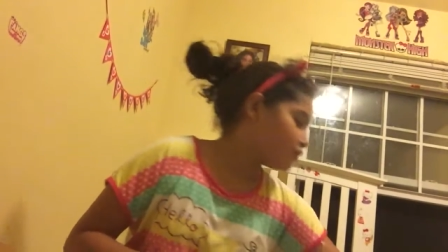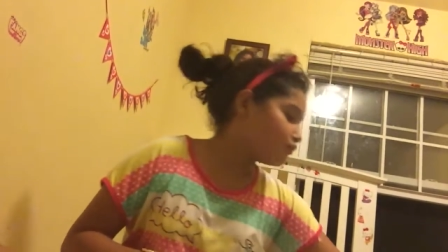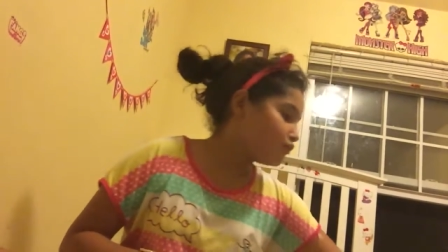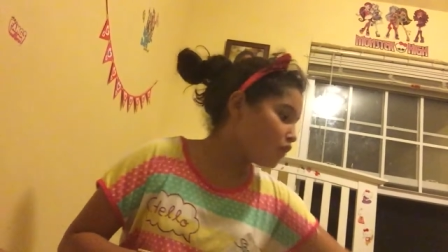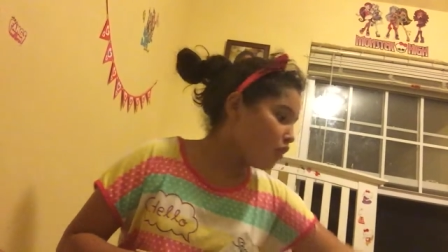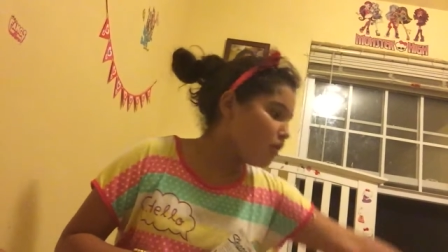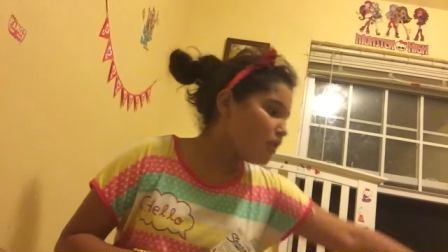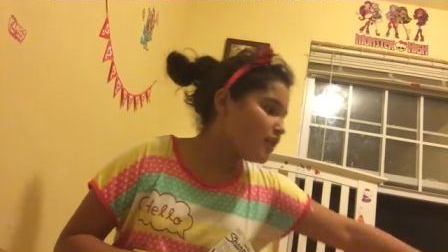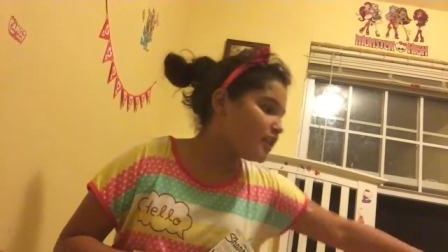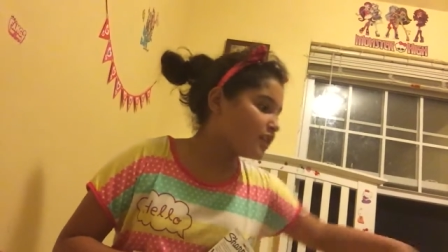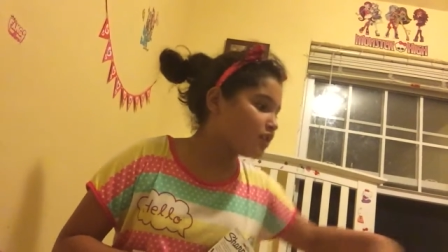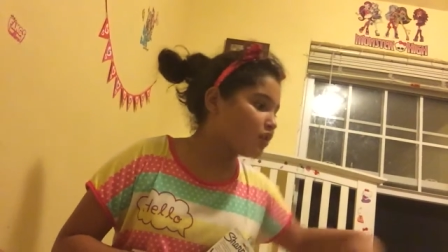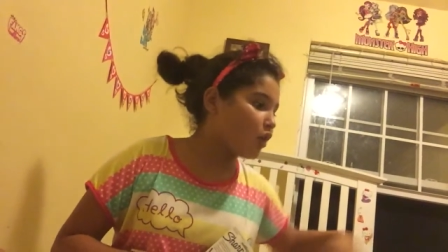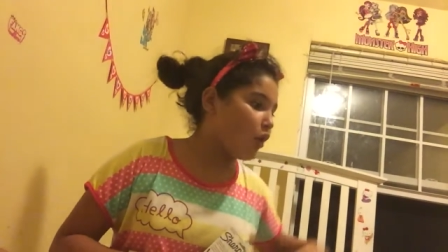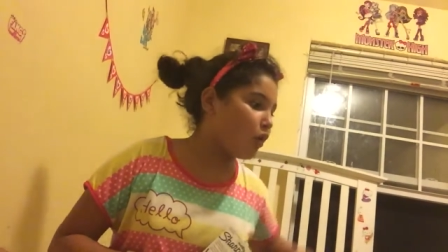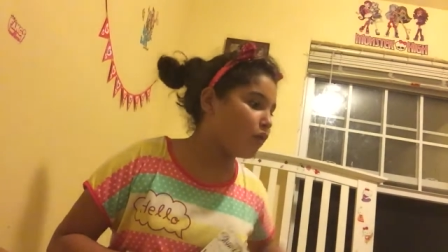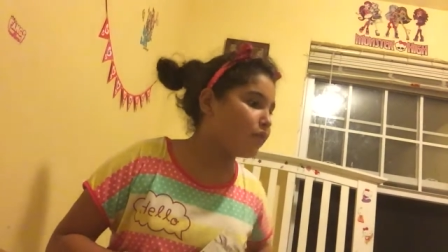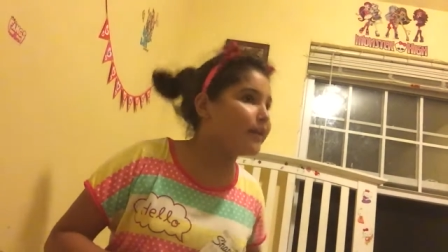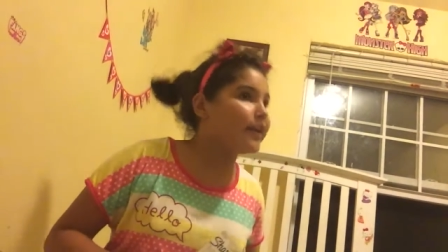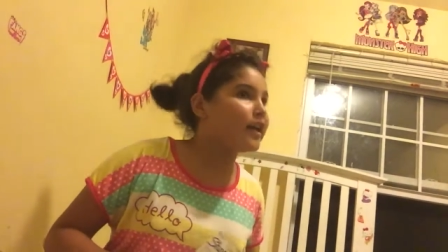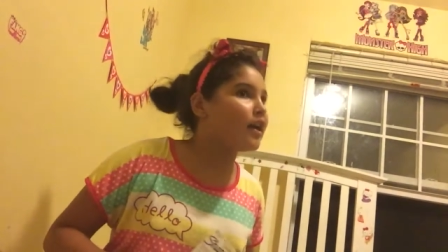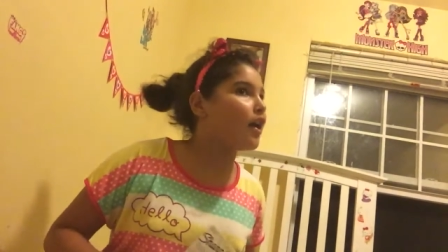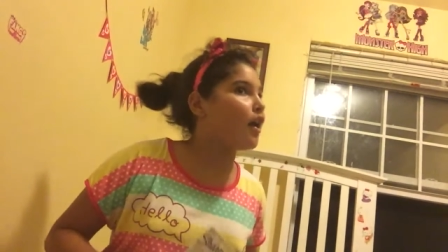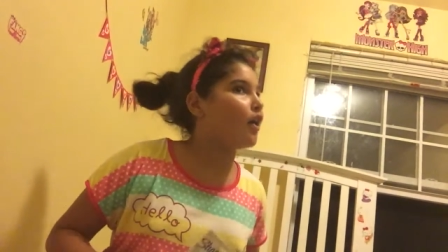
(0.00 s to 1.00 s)
Learning the whole
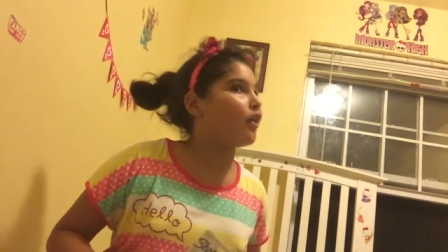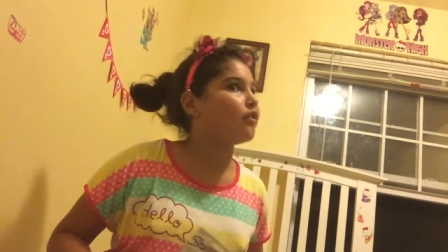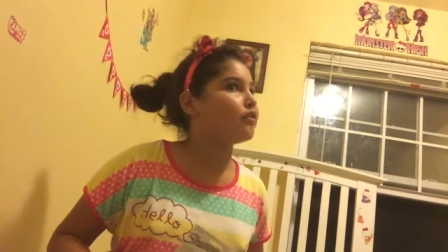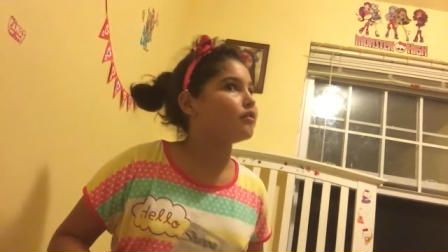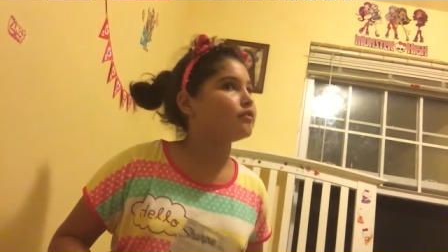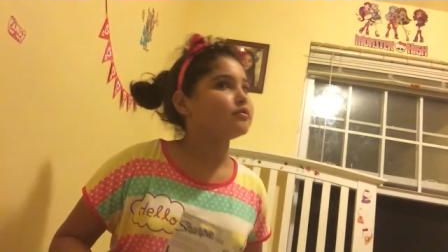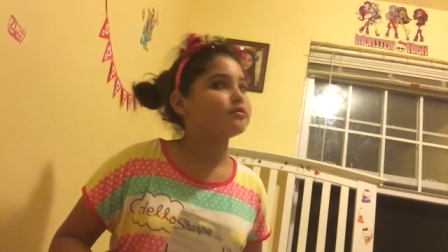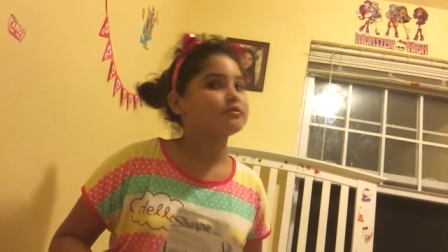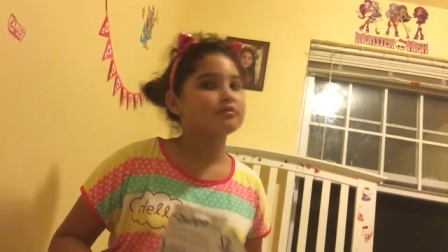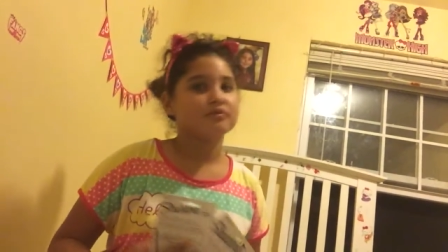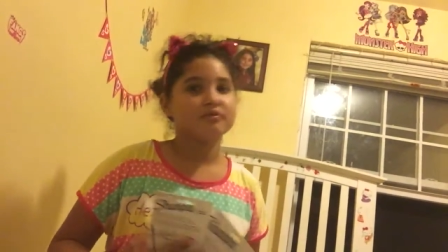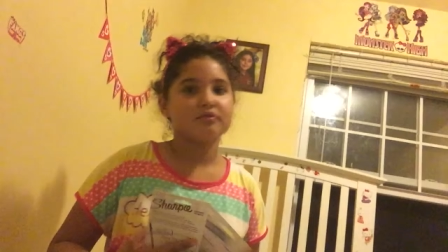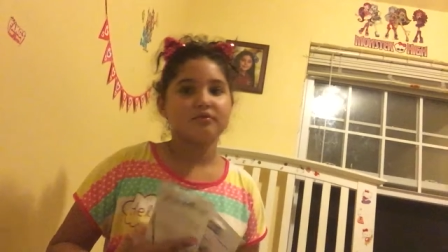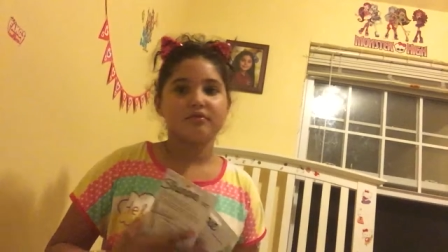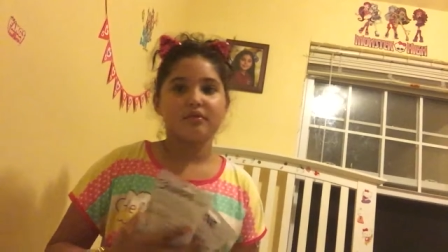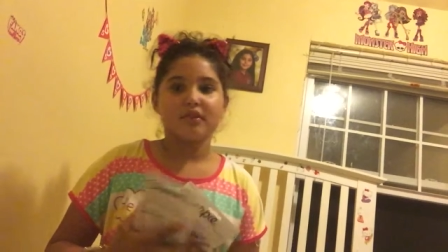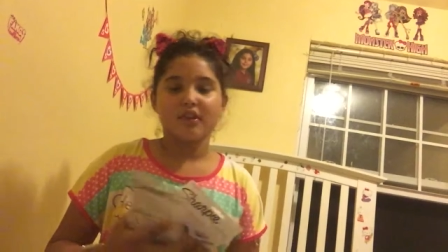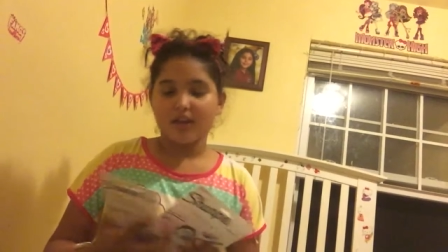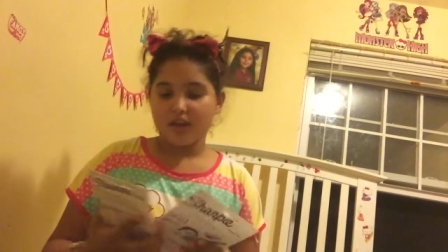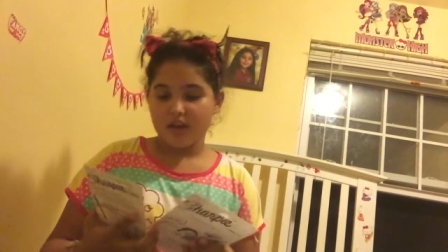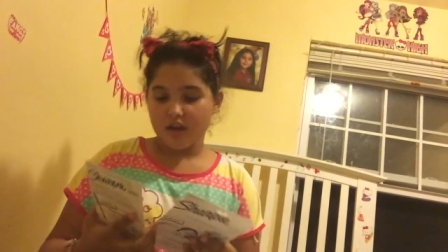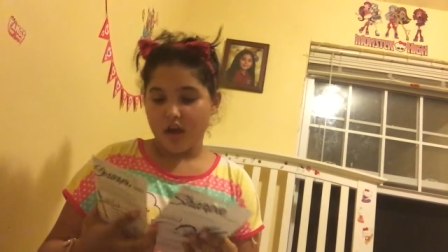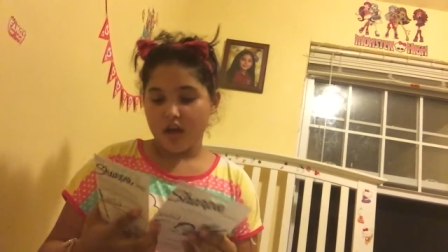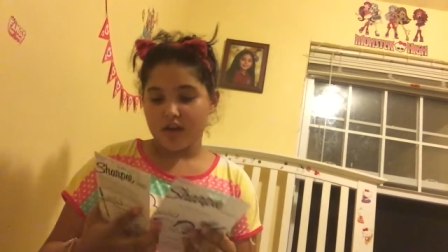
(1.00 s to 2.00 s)
video.
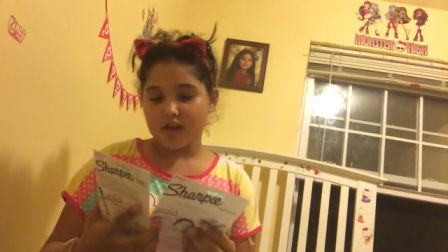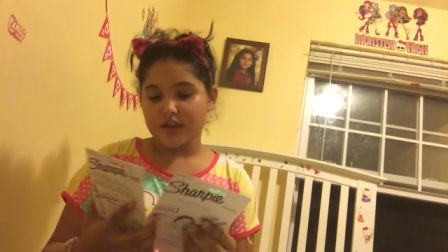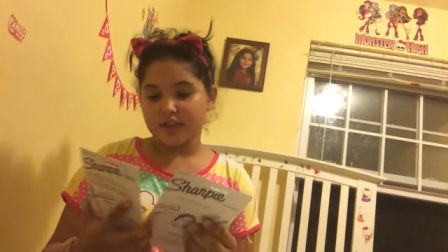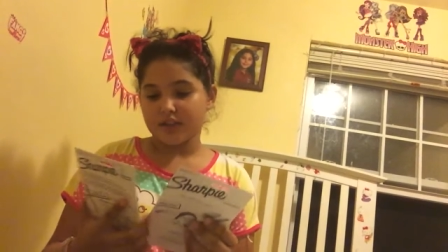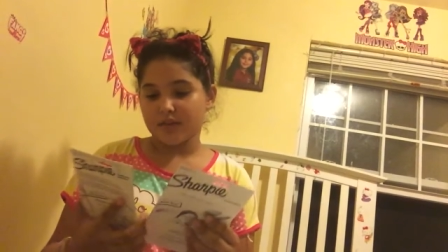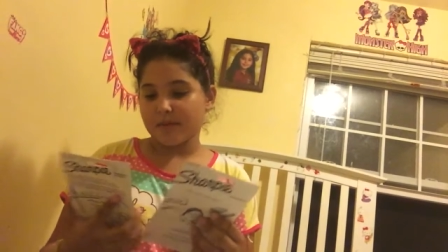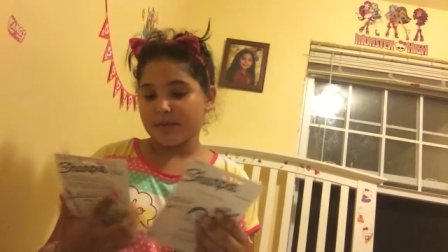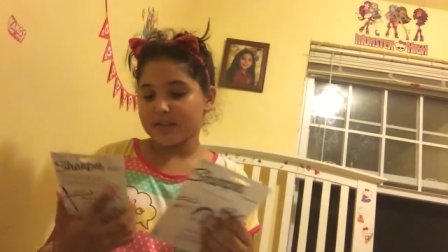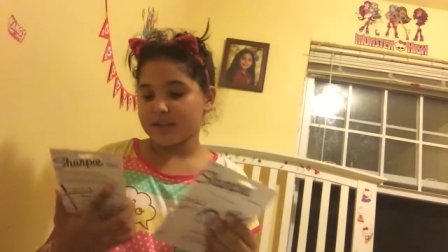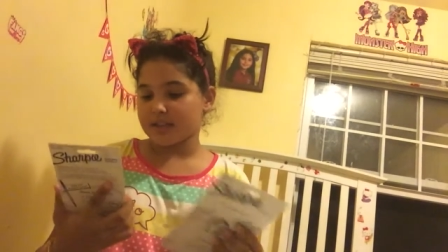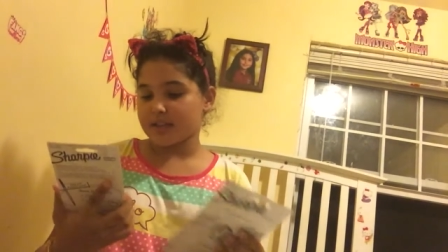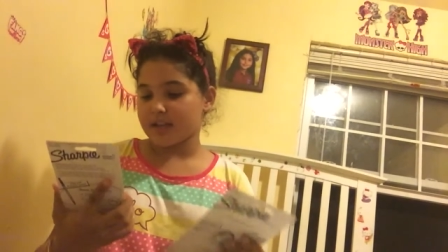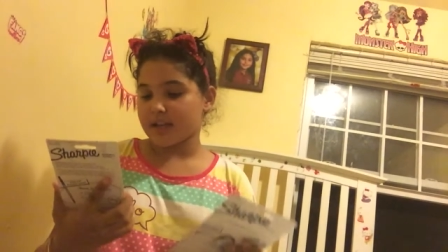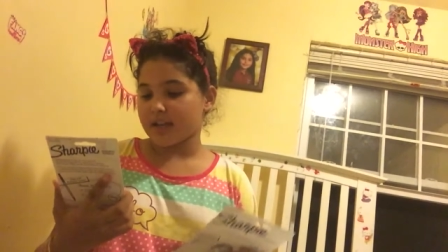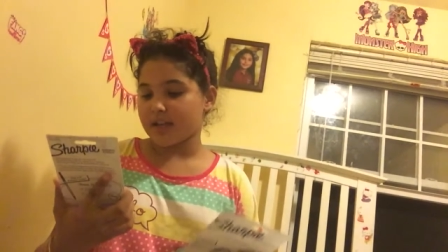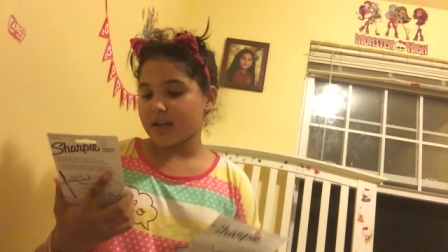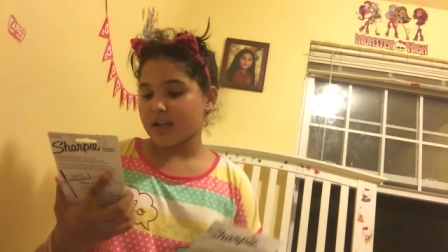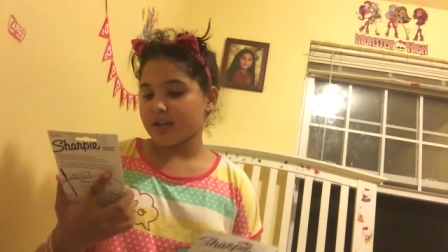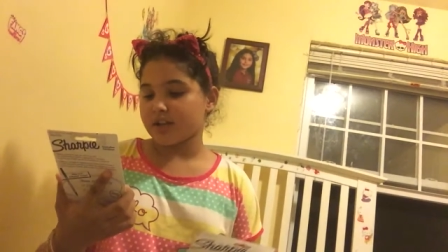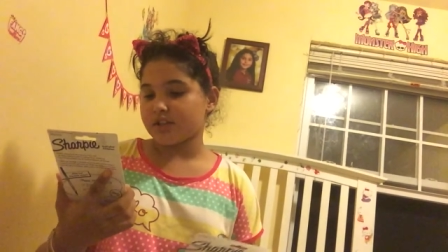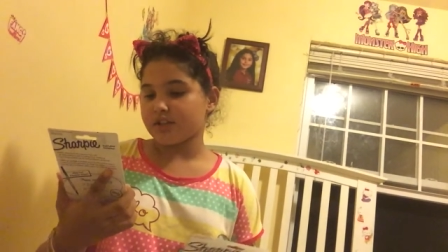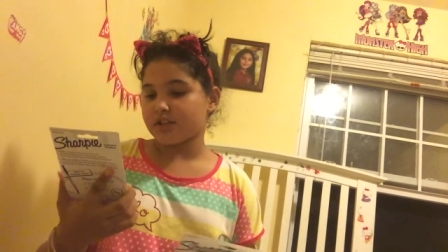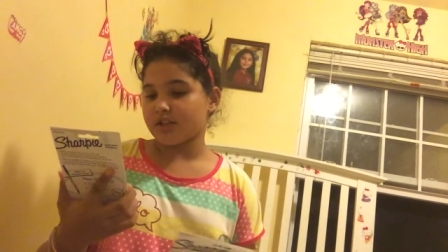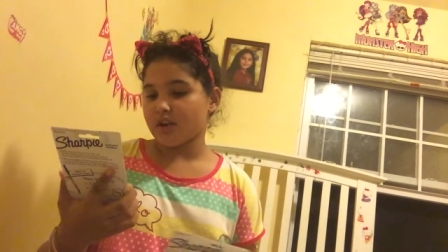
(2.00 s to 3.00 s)
Okay, so basically I
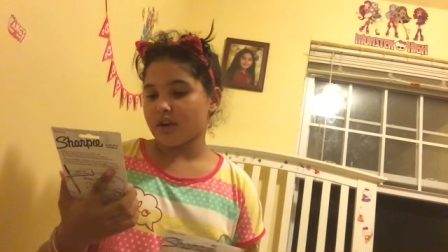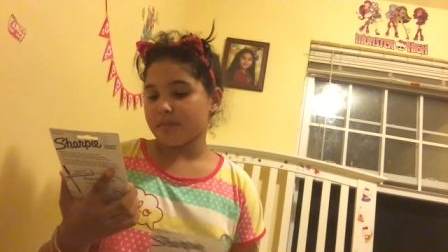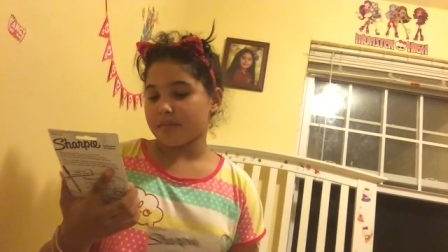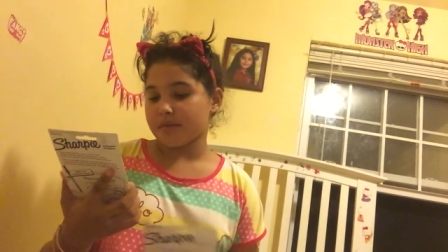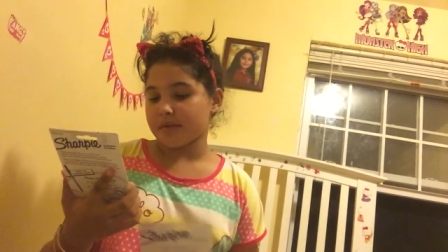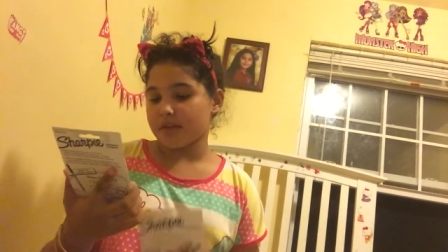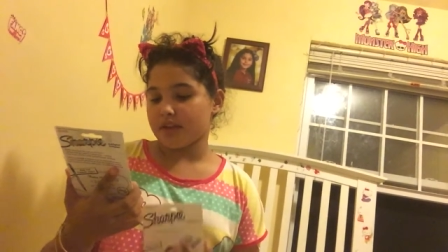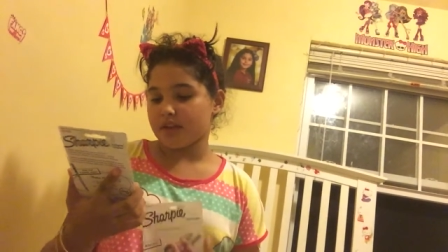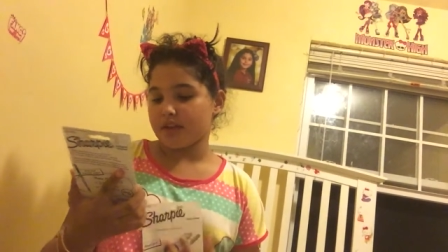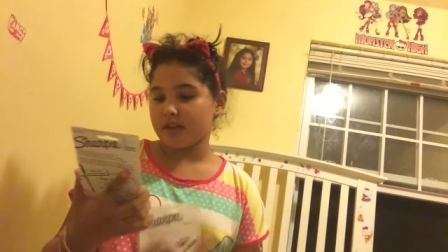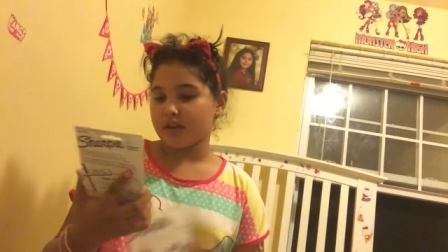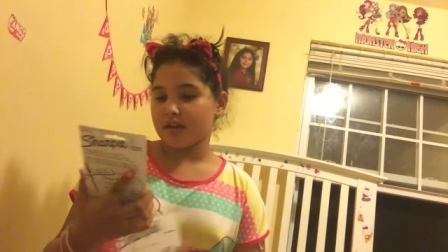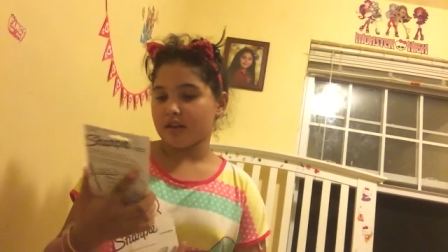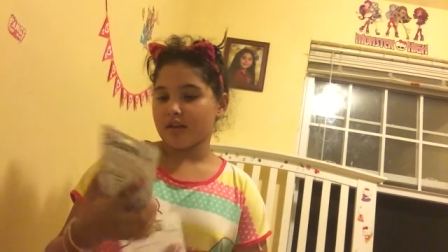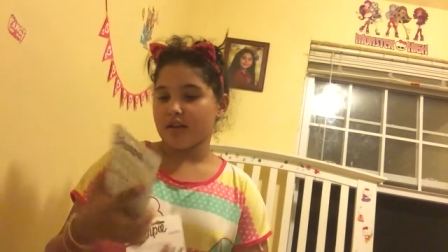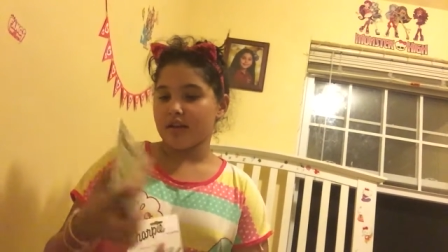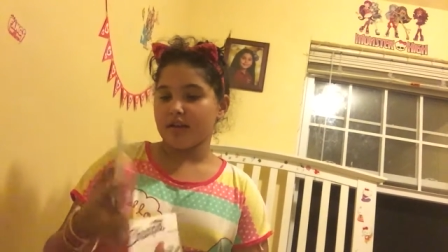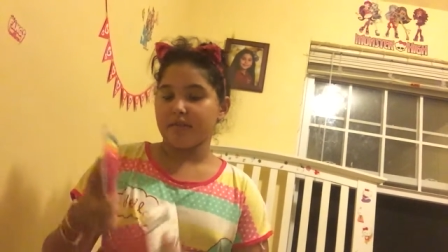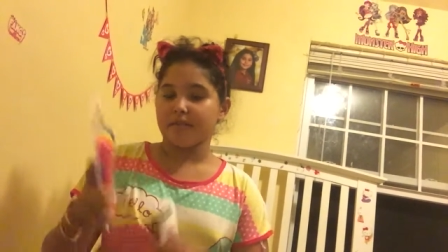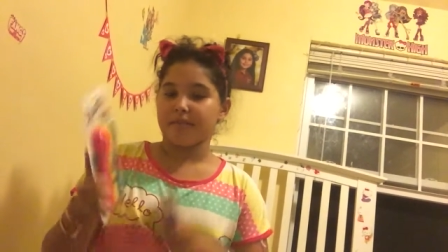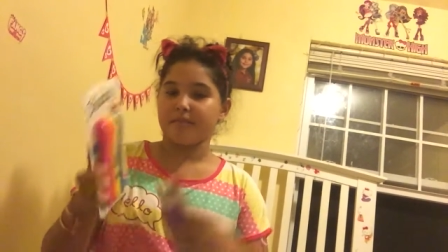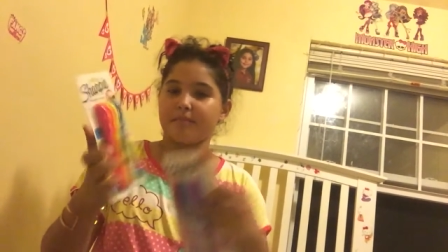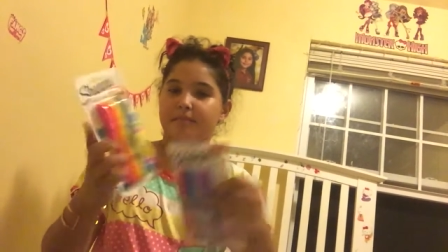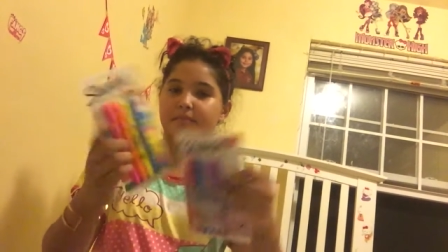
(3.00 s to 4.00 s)
got Sharpie
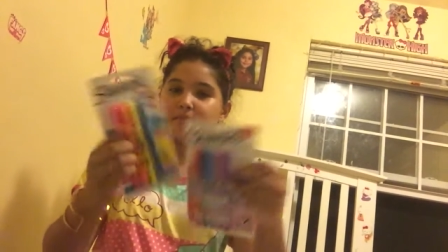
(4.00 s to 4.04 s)
um,